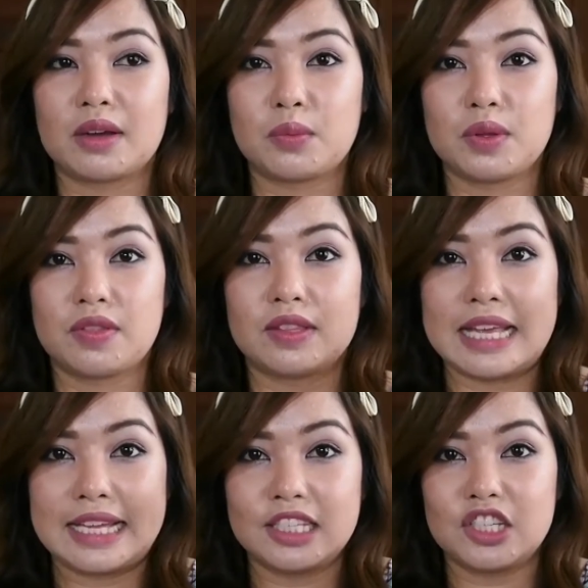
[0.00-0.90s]
with
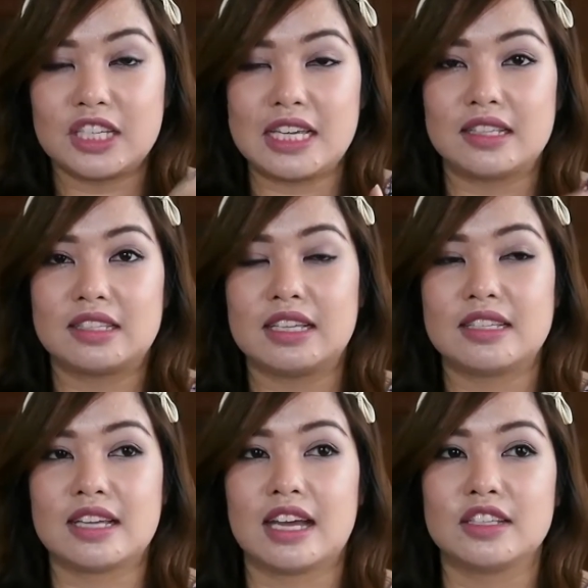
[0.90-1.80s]
10 sheets
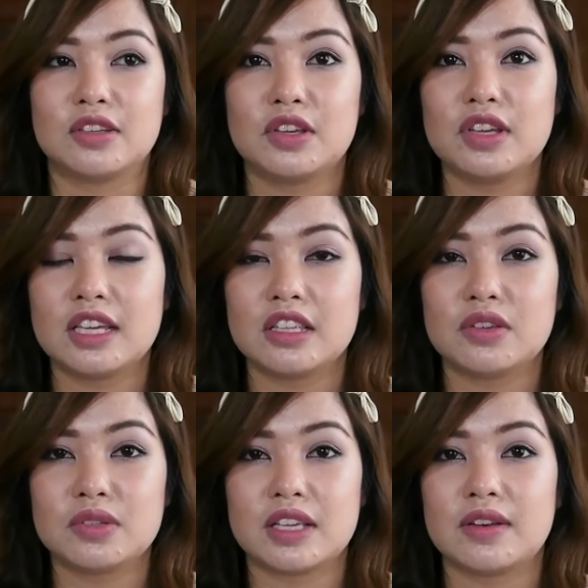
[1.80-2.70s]
inside so you can
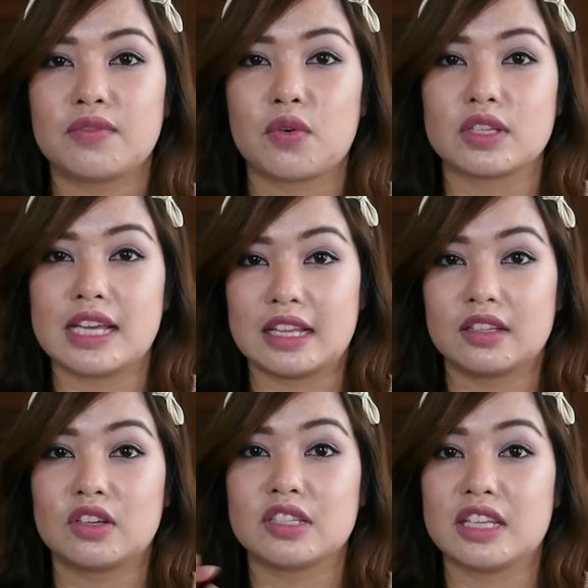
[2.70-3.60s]
use it for
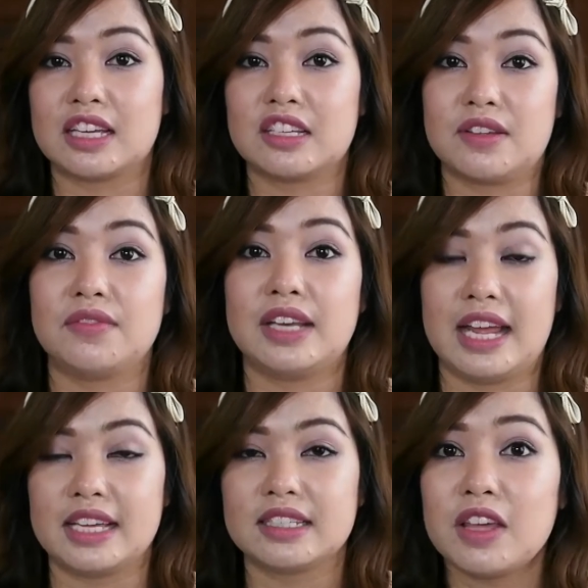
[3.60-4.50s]
10 consecutive
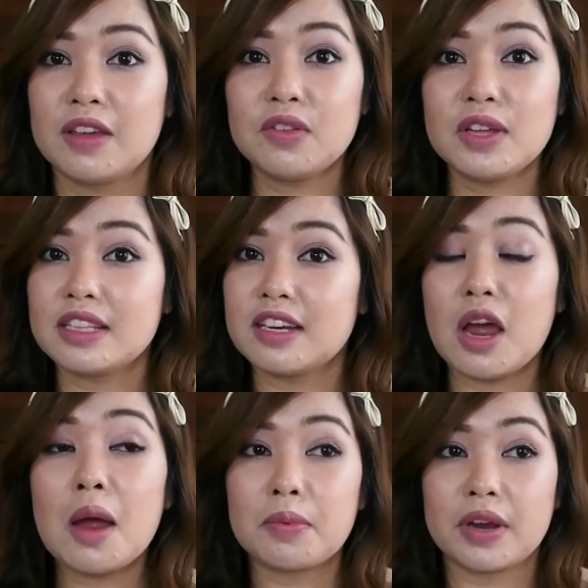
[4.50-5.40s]
days. Thankfully it did
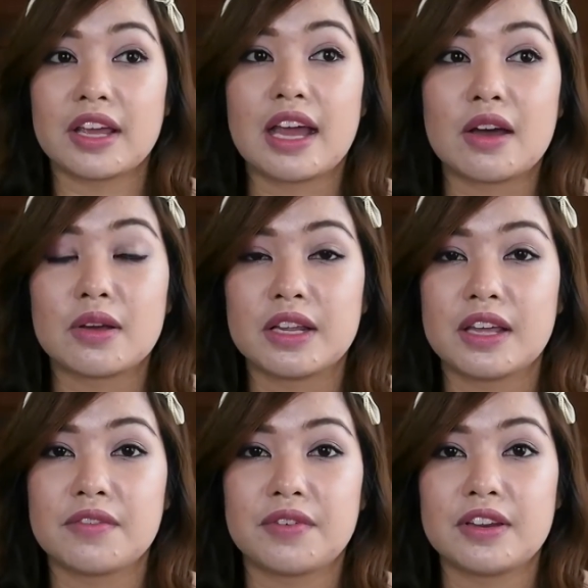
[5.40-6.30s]
not break out.
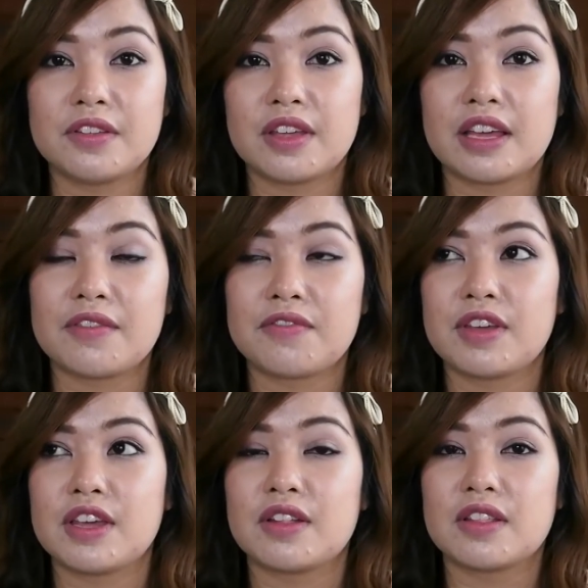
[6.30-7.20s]
If anything I
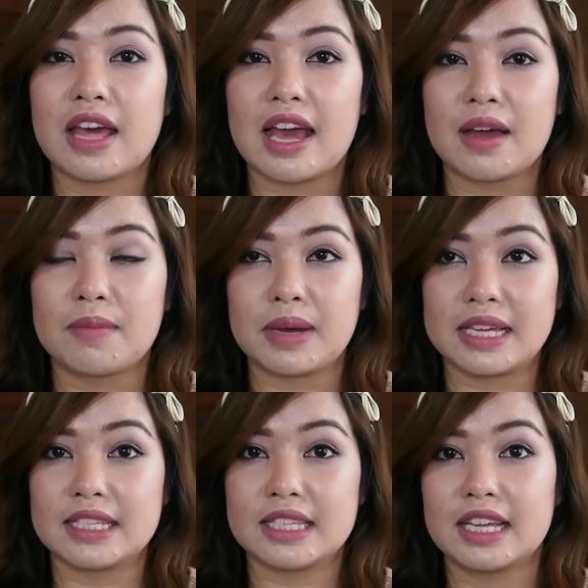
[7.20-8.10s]
feel that
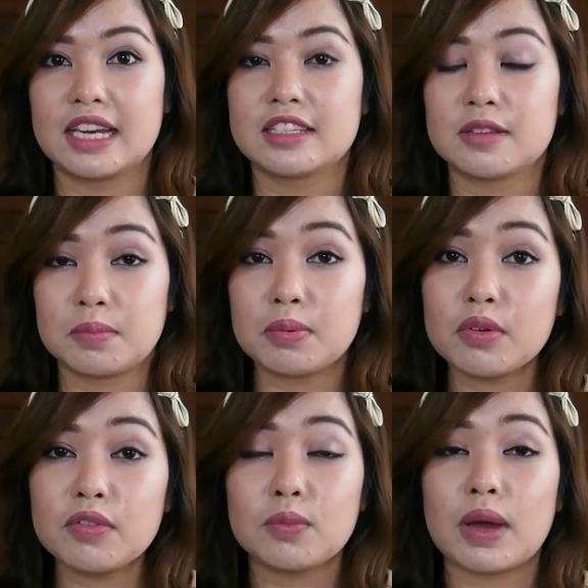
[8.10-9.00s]
my skin has
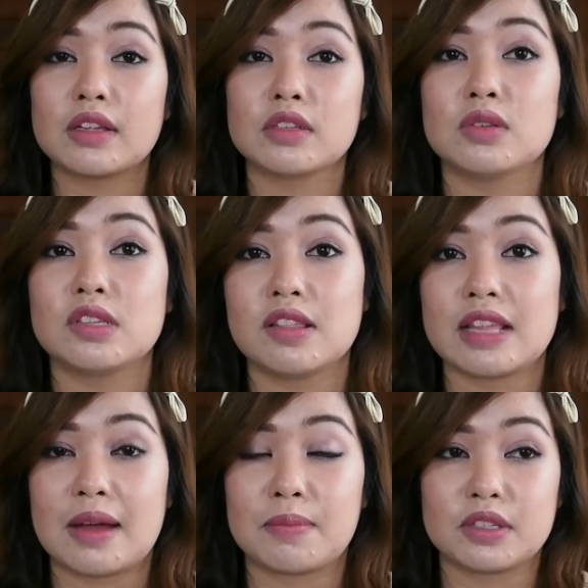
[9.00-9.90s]
improved while using
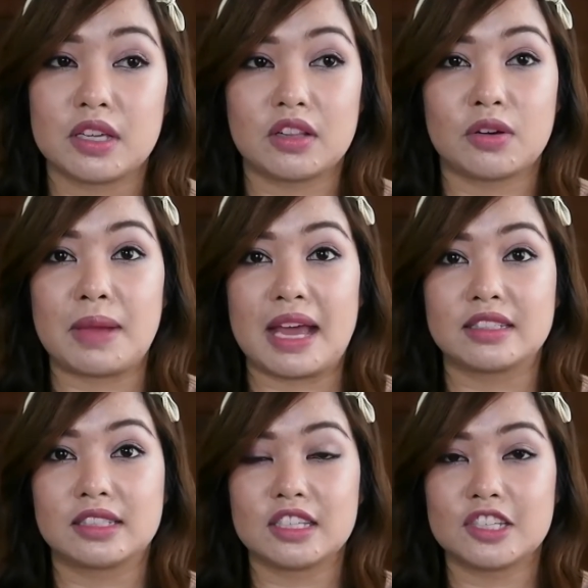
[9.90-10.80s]
that particular
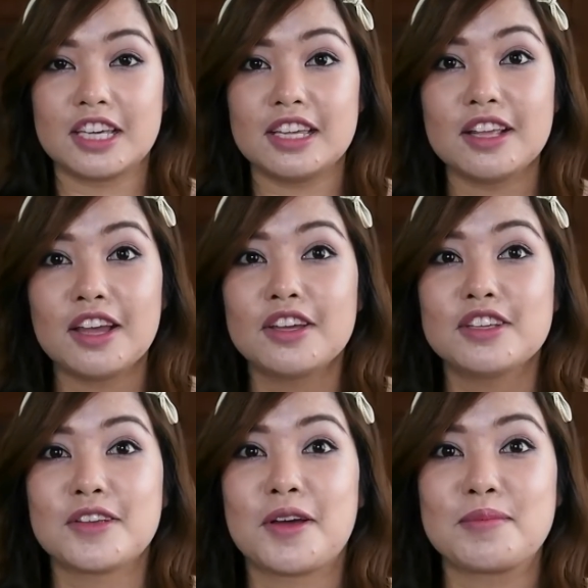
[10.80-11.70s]
mask sheet
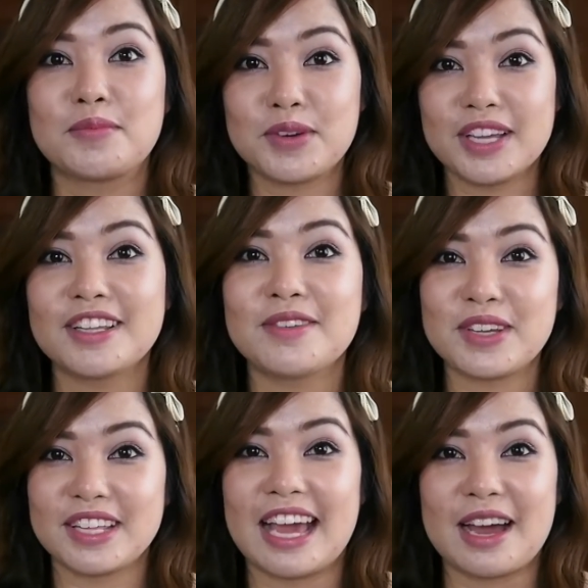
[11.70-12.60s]
so I'm really
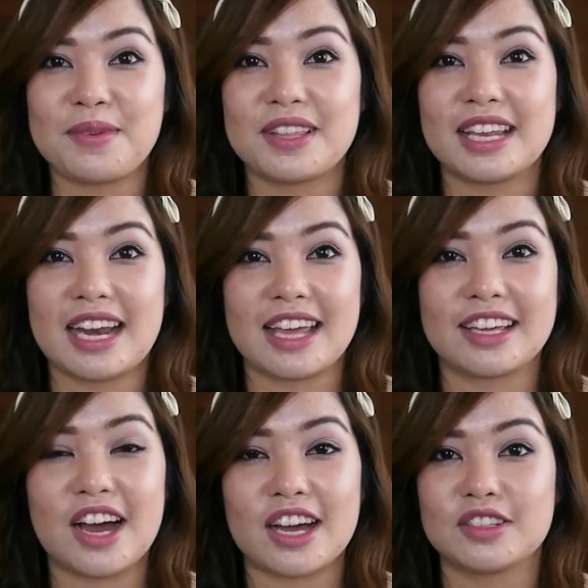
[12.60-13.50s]
really happy that
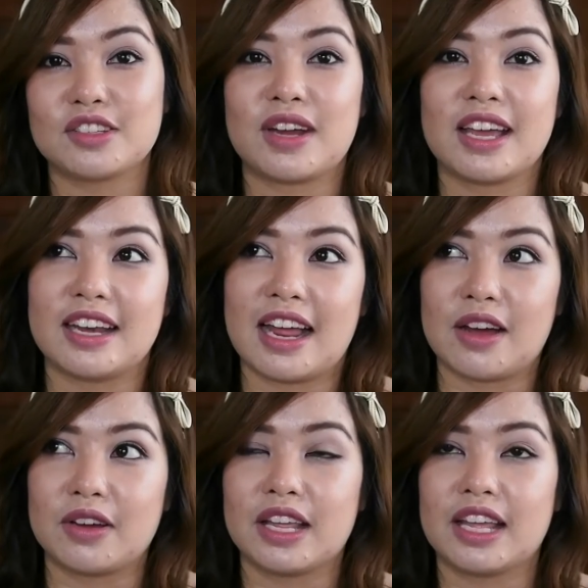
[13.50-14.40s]
I got to try it
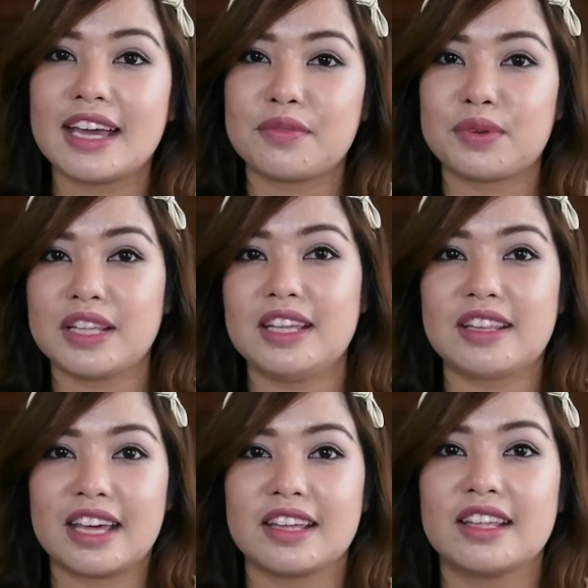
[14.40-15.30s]
out and I really
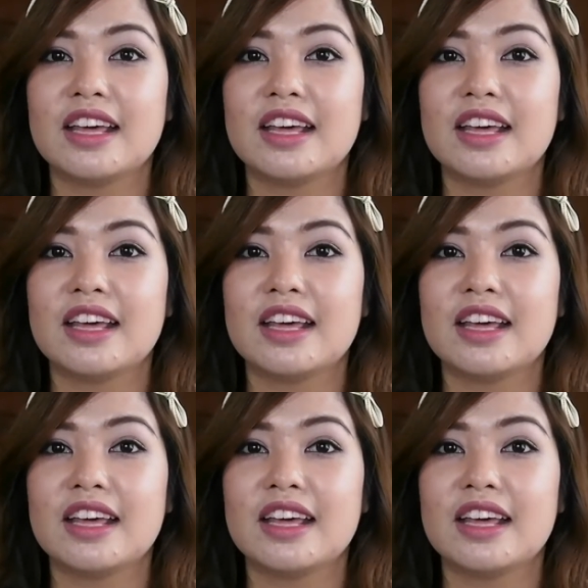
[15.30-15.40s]
like